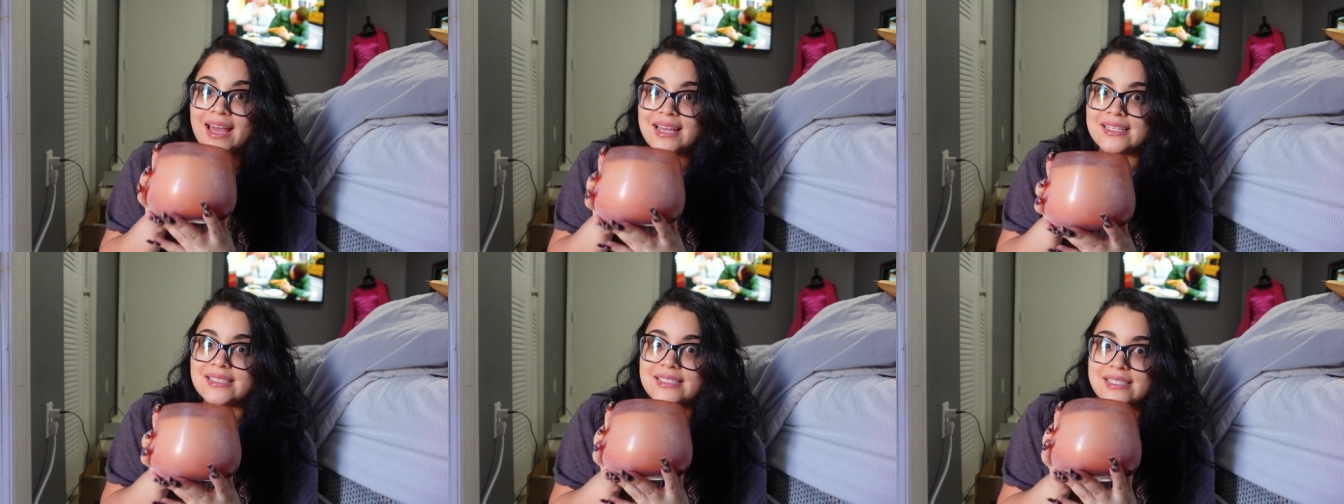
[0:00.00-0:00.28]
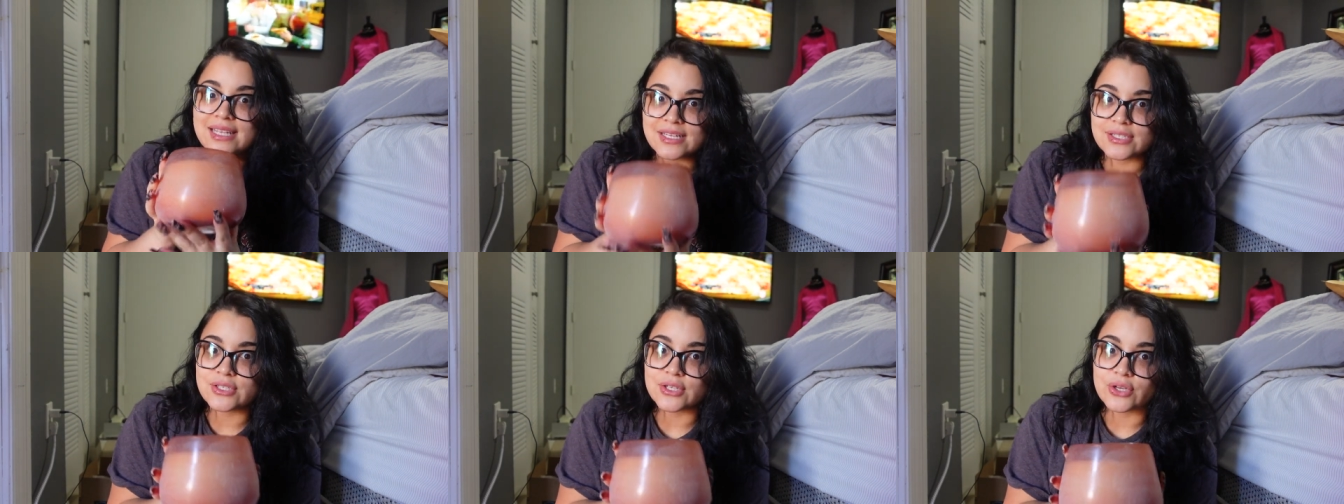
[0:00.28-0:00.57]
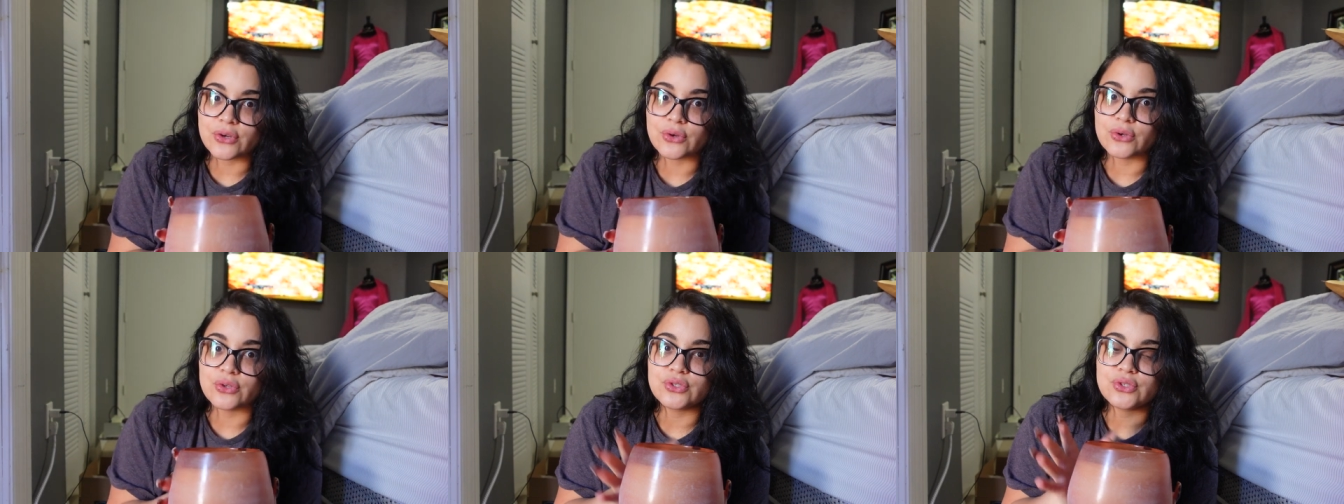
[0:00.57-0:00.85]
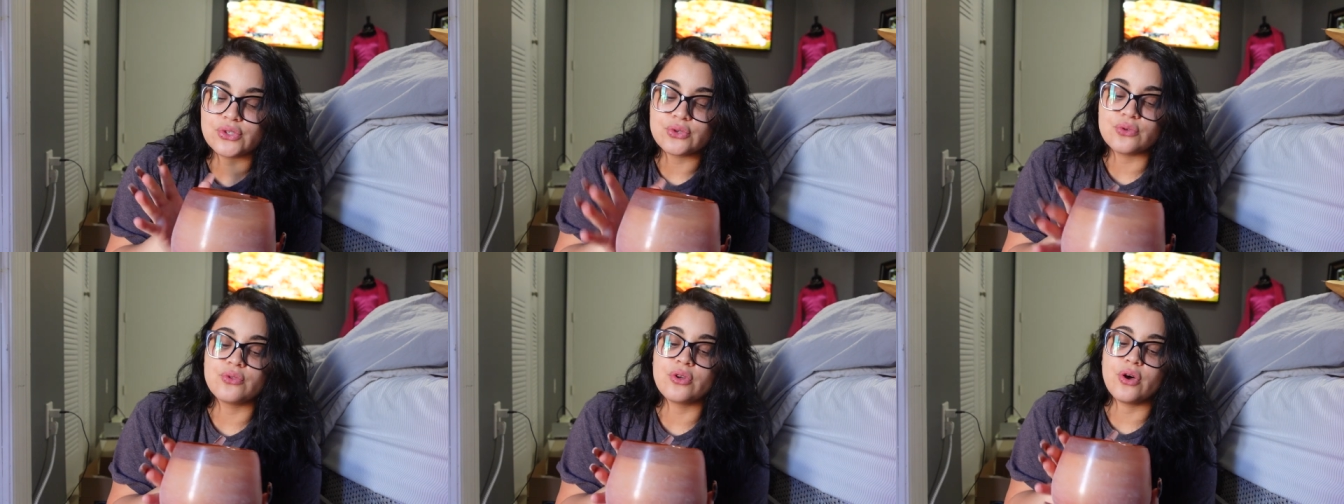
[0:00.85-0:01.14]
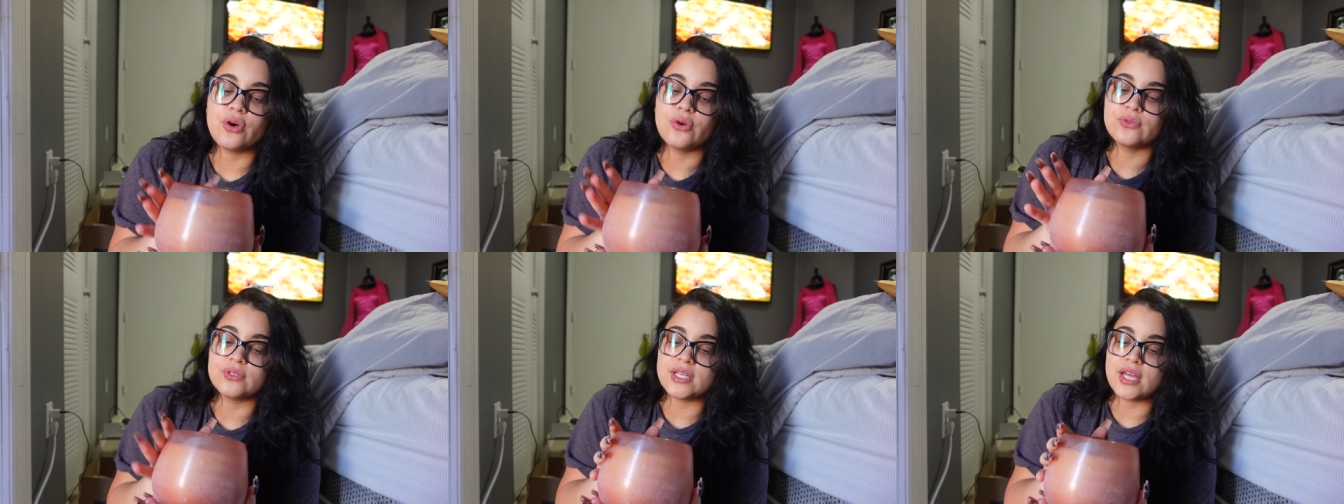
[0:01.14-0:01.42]
identical to the
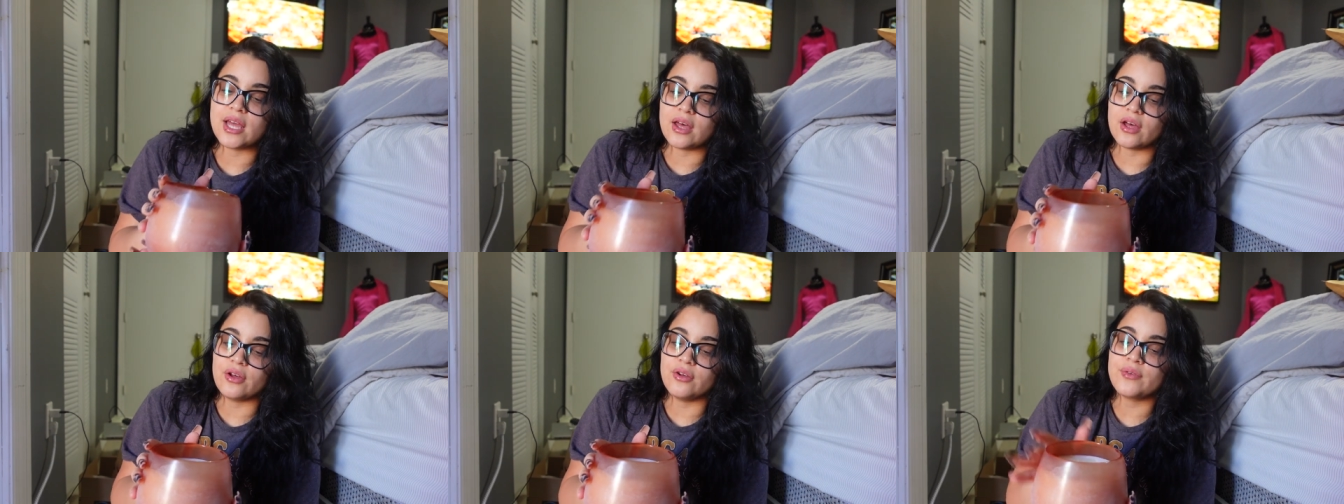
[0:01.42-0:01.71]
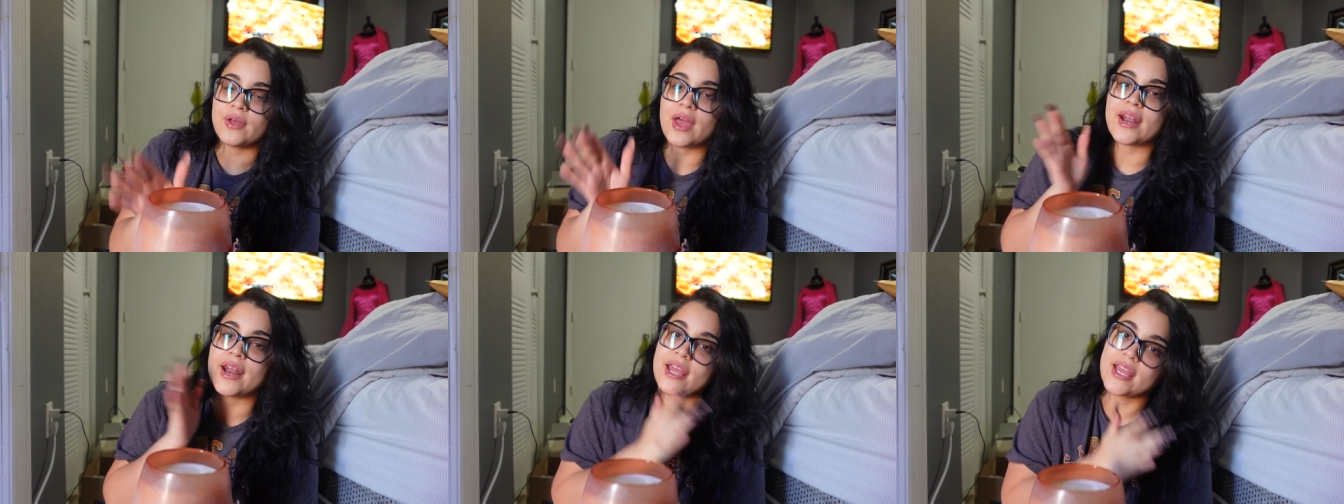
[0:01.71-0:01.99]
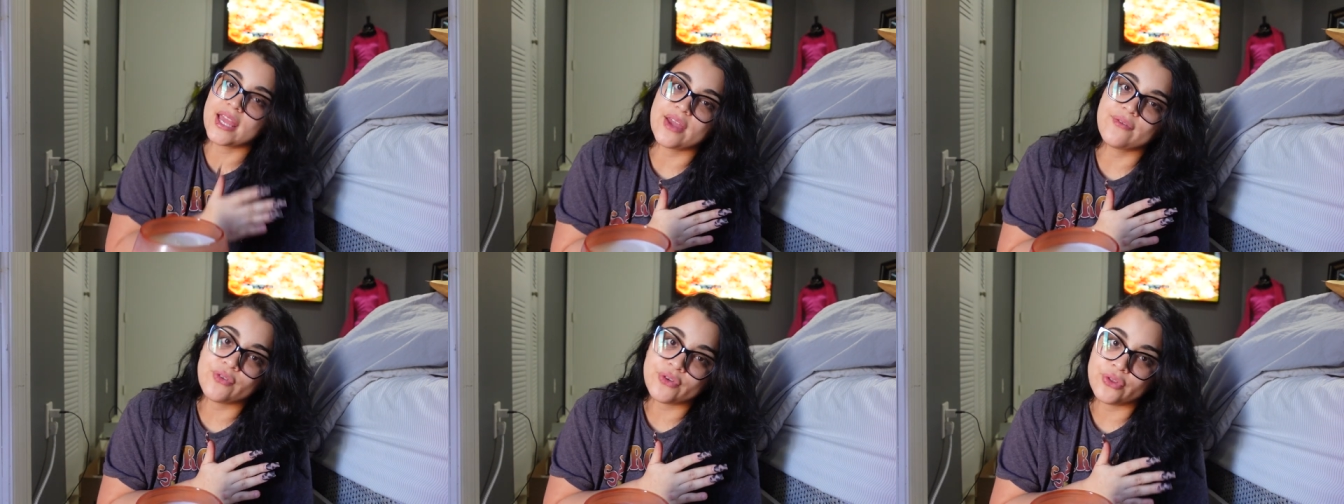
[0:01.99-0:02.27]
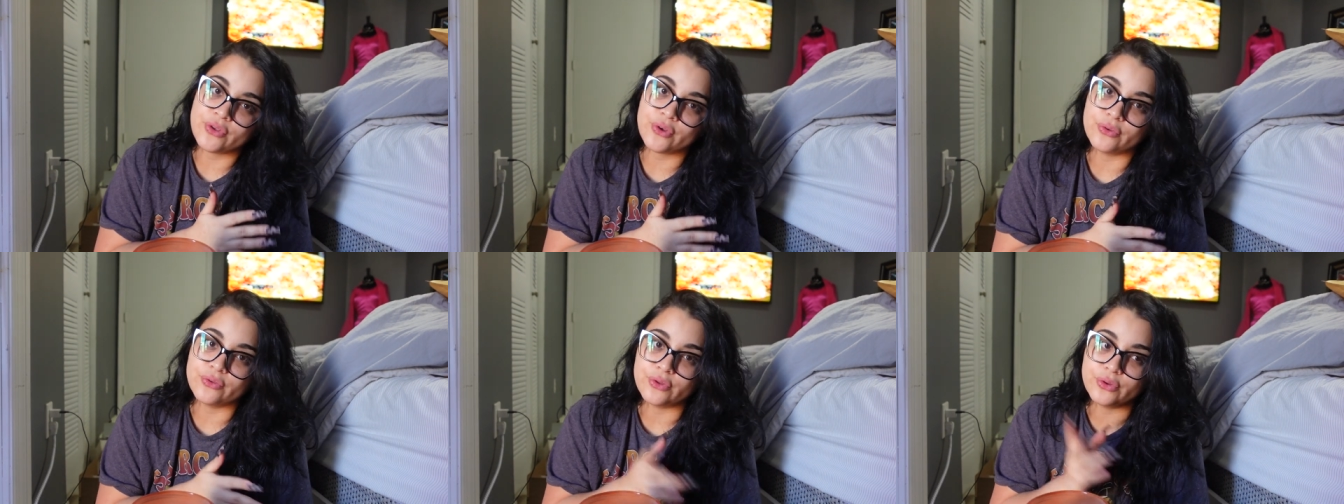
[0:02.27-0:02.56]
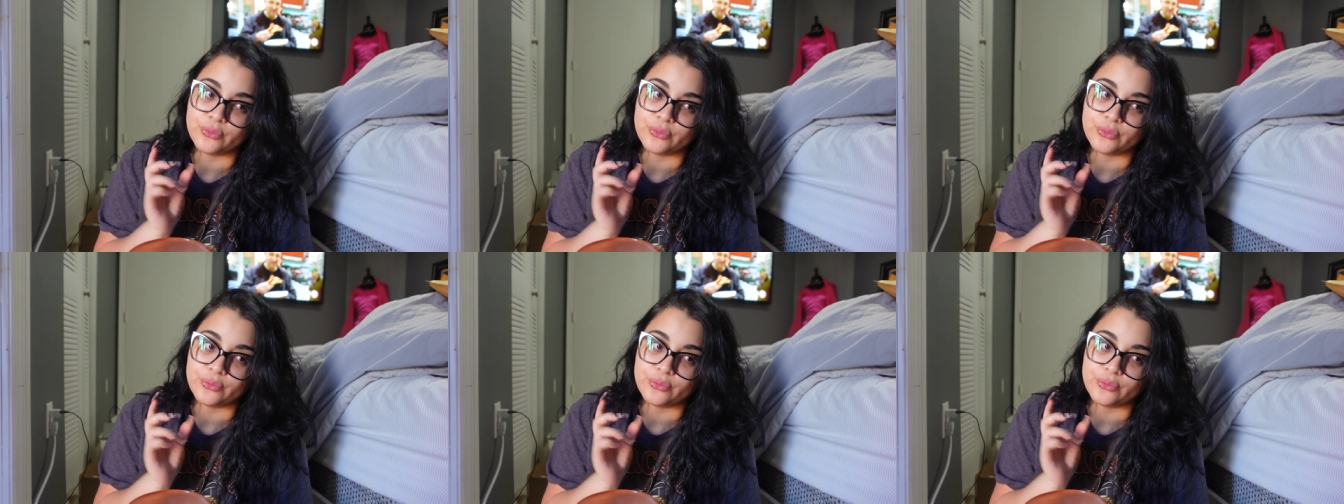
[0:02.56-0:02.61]
hotel and I gave her the,